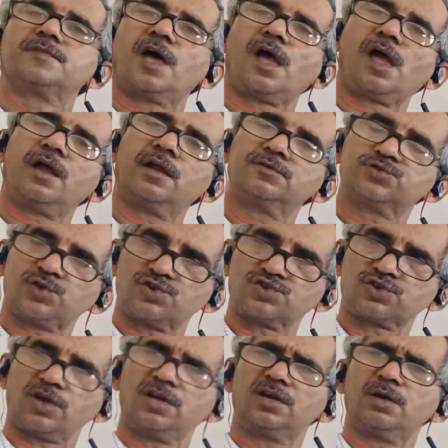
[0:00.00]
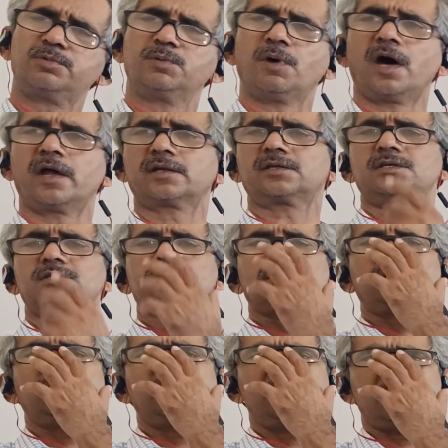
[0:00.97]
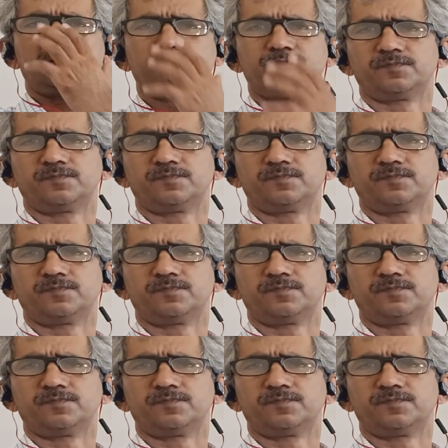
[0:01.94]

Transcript: and such kind of the market is